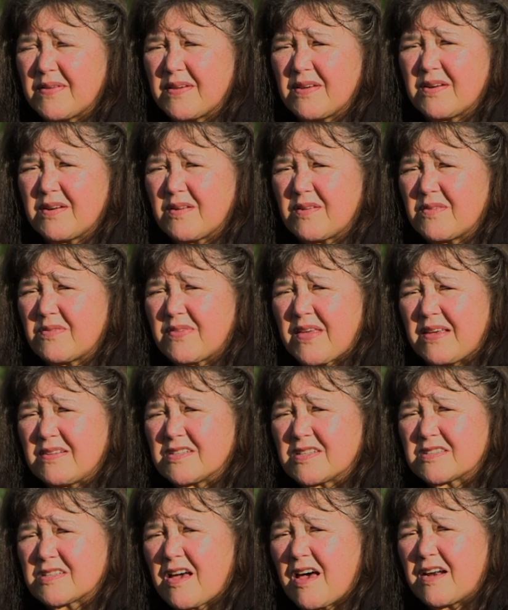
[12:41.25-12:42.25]
you know, they
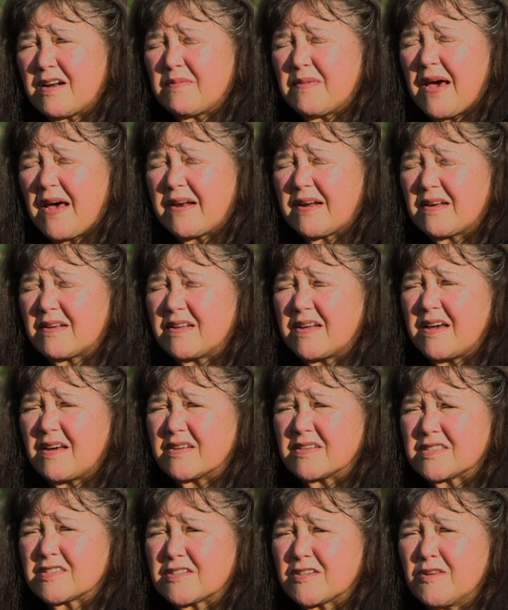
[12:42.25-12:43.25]
just automatically
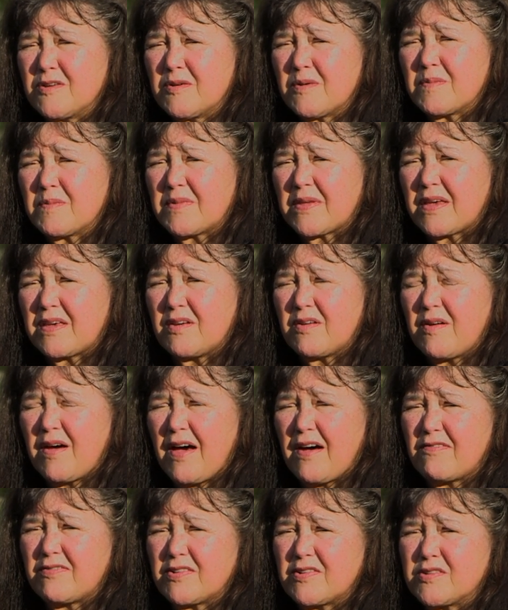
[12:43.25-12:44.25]
assume that you
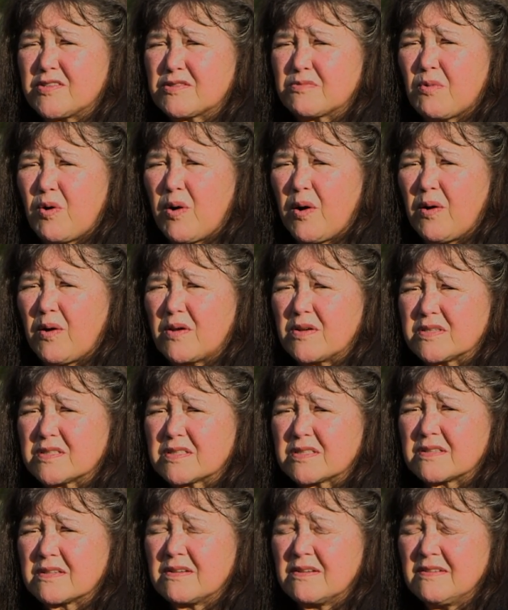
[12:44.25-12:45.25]
have loose morals.